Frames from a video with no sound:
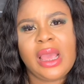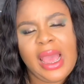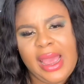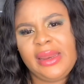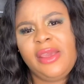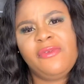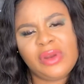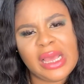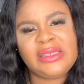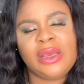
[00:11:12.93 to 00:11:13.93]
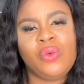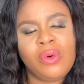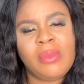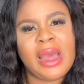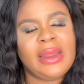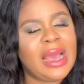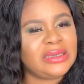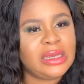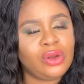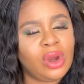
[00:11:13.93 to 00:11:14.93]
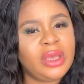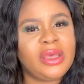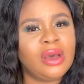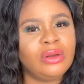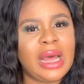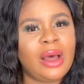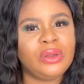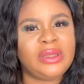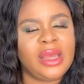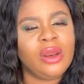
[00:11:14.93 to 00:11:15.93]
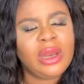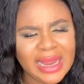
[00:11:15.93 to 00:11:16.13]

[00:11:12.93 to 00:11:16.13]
And even as a woman, as a young girl out there,